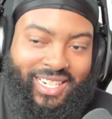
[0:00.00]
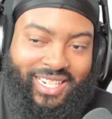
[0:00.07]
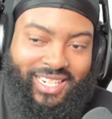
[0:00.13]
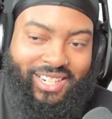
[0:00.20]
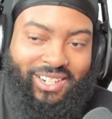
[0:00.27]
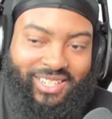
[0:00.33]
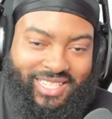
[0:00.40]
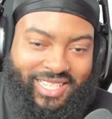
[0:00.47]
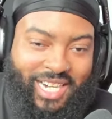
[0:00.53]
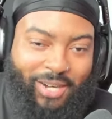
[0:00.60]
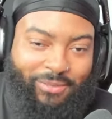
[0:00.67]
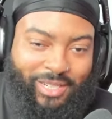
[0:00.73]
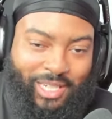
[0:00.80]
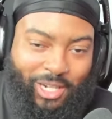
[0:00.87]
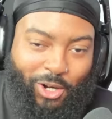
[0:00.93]
He'll
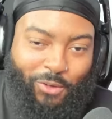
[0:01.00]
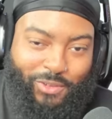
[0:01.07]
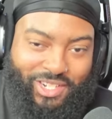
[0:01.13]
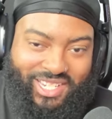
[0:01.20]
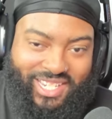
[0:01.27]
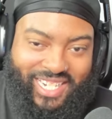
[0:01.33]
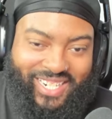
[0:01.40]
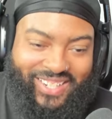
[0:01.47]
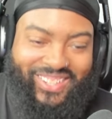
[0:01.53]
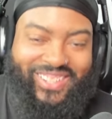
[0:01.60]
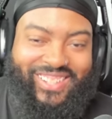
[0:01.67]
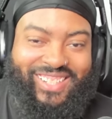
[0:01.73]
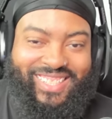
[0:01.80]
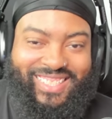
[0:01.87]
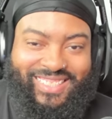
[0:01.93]
definitely
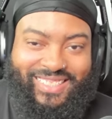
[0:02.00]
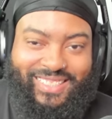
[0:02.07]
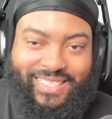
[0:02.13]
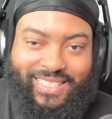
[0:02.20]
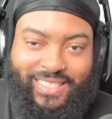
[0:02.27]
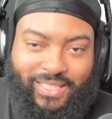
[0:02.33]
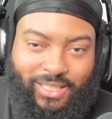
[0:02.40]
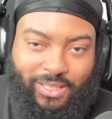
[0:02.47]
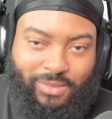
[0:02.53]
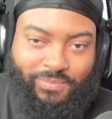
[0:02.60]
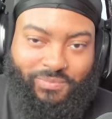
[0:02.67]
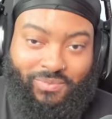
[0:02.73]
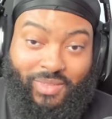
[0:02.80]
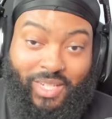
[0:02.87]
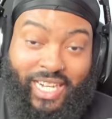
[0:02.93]
oversell.
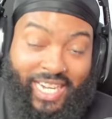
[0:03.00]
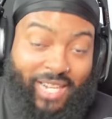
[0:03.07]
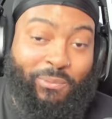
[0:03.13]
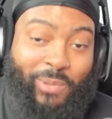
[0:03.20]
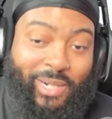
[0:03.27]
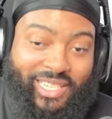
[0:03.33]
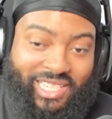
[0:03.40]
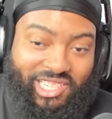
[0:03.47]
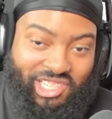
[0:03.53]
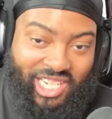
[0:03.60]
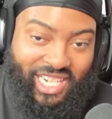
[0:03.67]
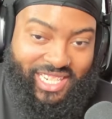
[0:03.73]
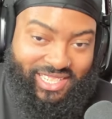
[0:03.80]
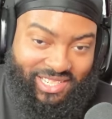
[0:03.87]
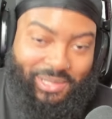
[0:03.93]
Oh, and
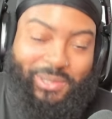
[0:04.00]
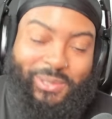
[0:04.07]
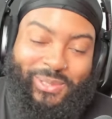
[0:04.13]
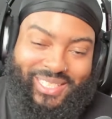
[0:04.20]
Ricochet, too.